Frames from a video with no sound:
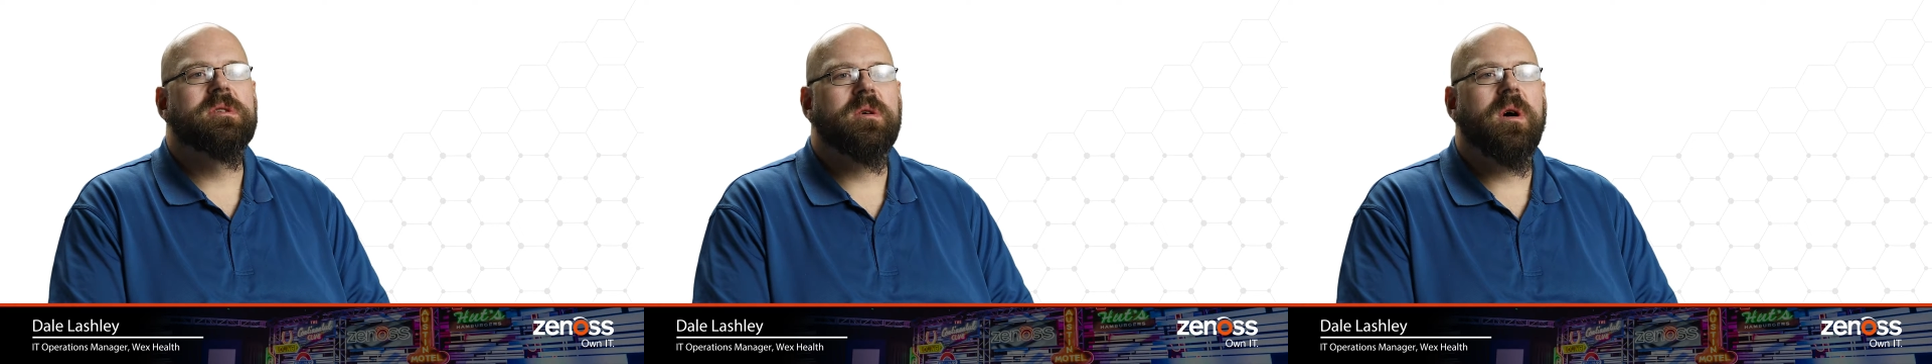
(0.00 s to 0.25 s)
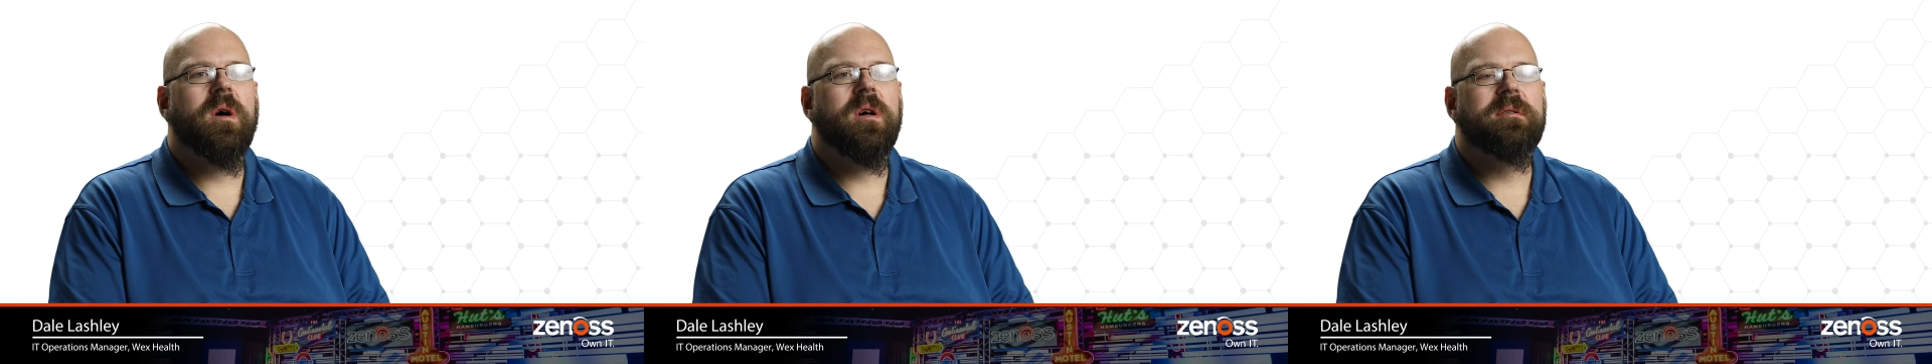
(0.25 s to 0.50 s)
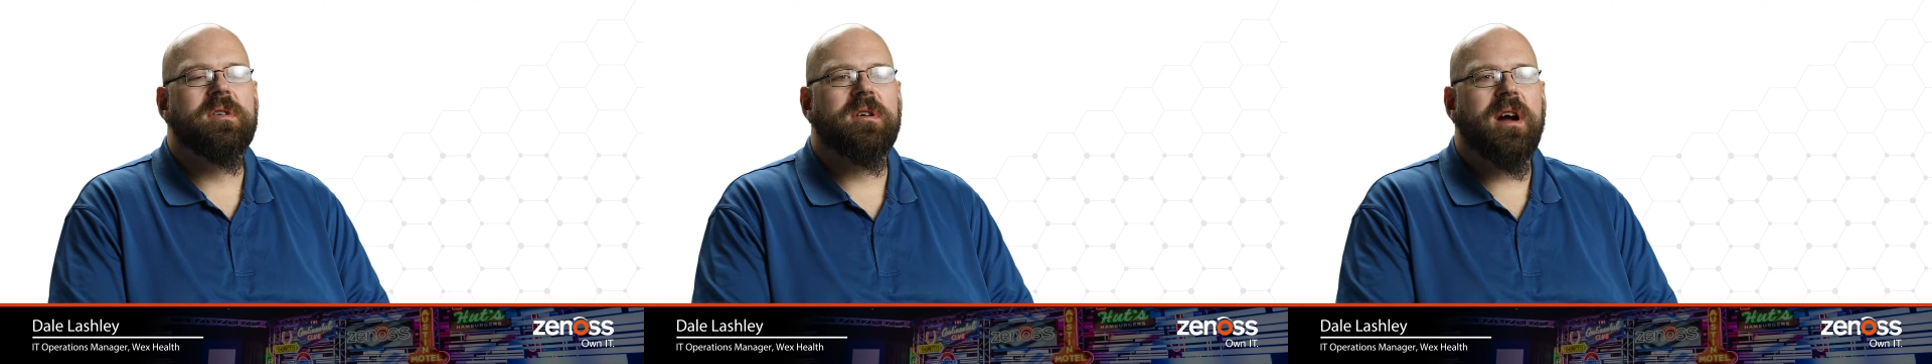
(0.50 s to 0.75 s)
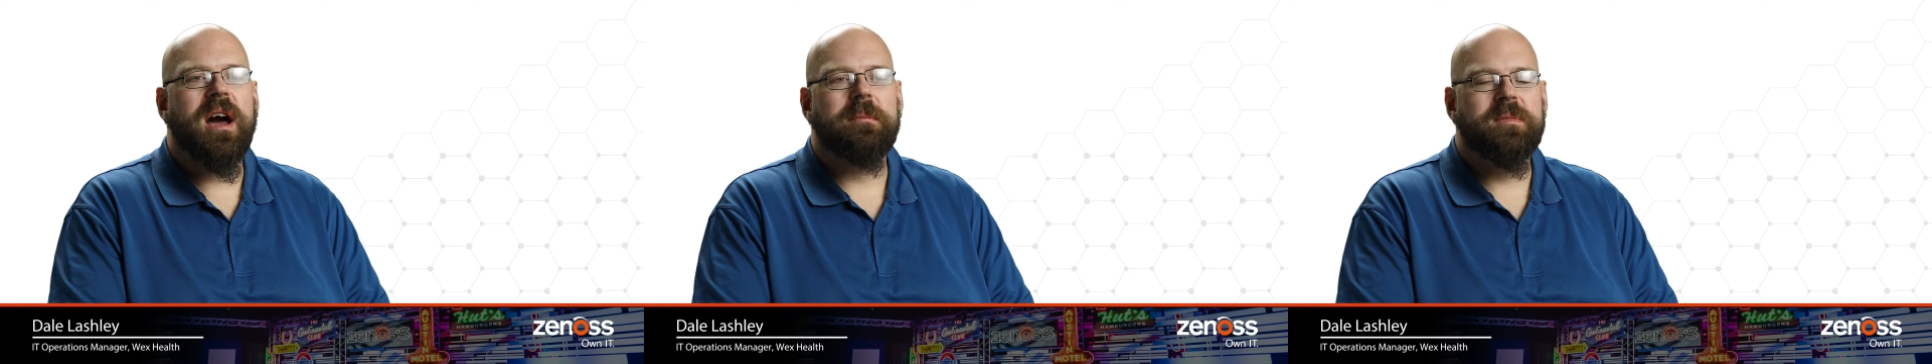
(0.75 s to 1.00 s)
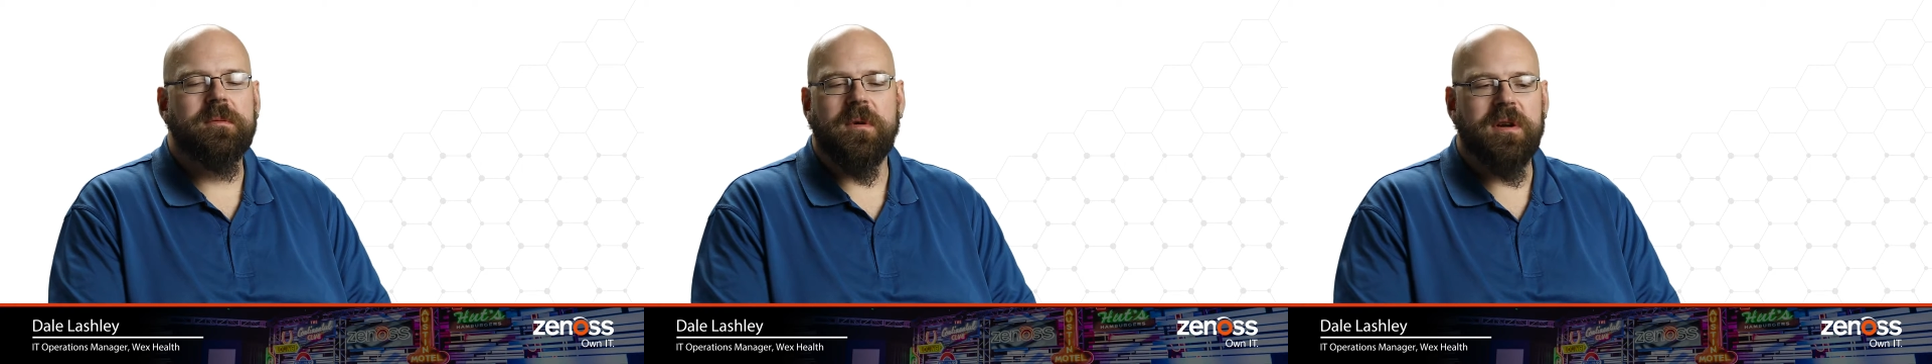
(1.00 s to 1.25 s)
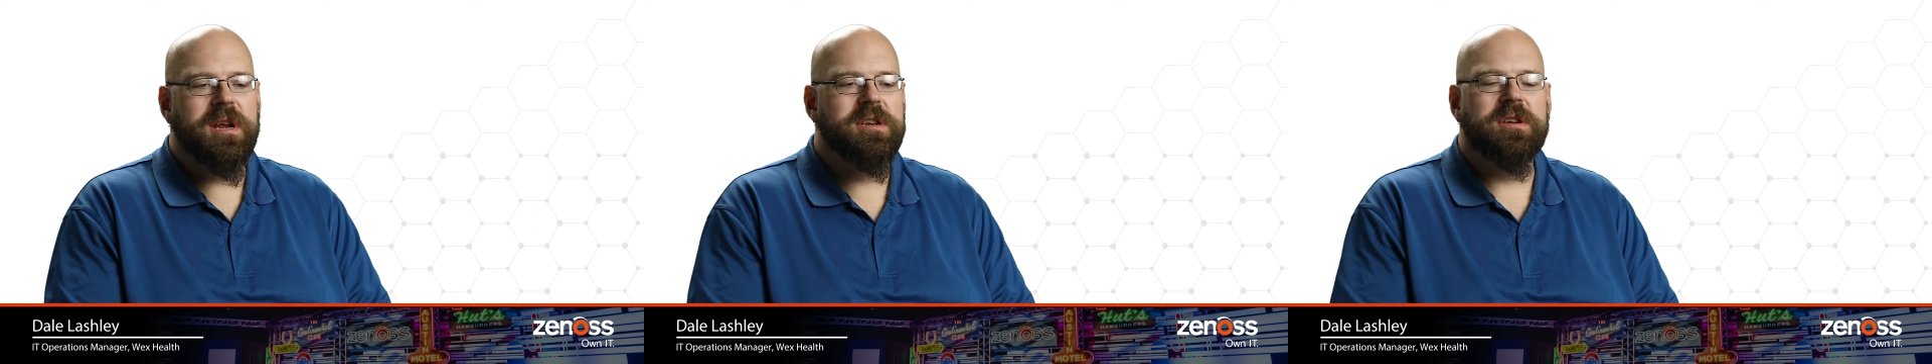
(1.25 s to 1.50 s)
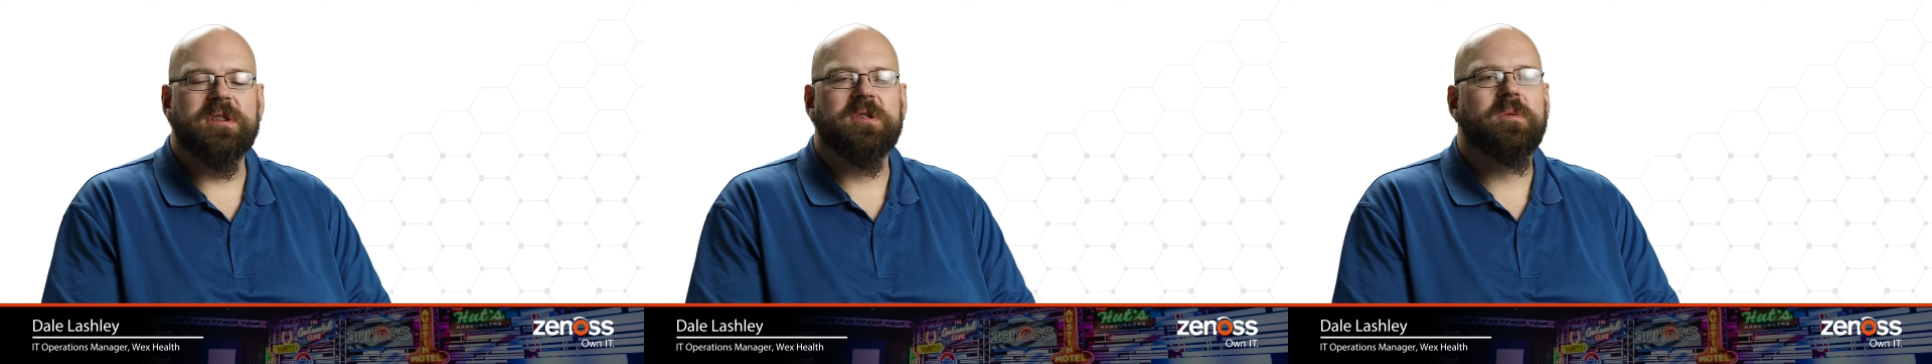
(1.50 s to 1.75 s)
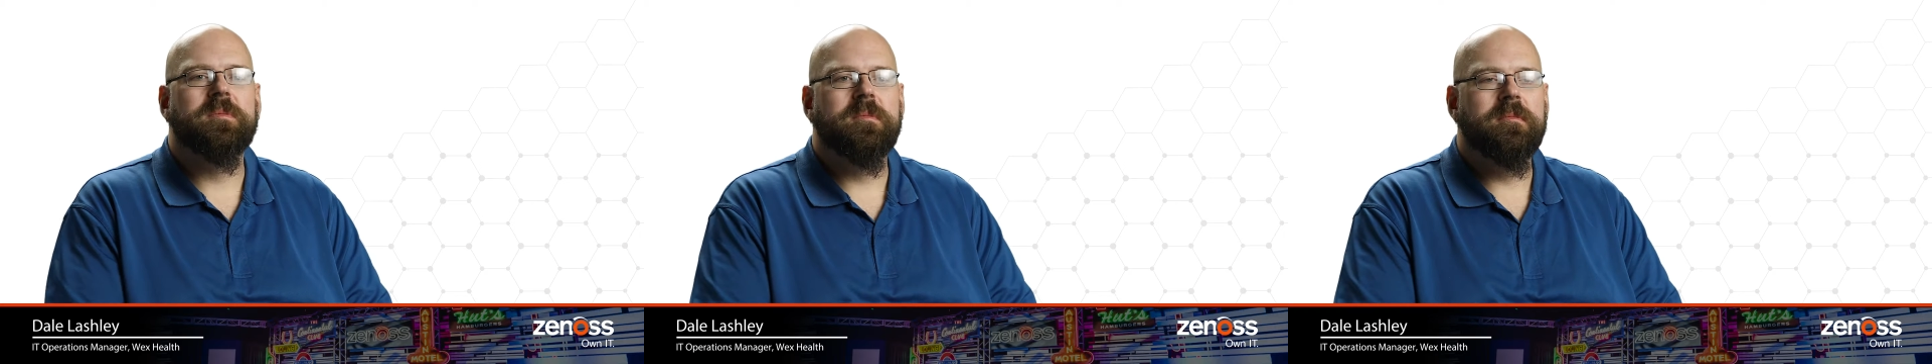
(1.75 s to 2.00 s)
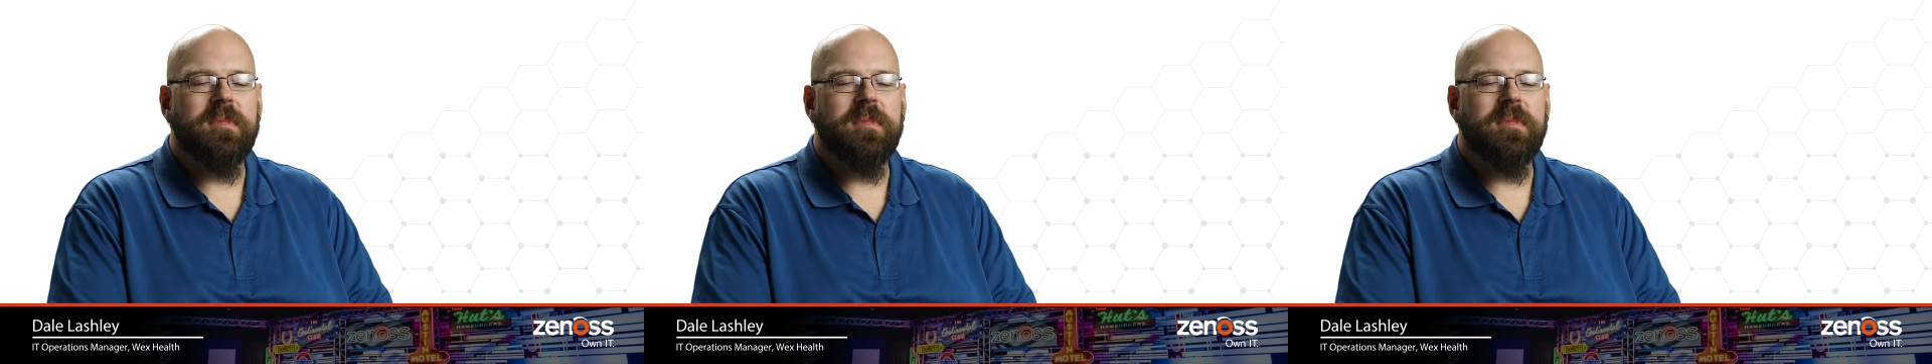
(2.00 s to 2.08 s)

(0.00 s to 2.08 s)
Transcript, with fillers: so all of your operations will,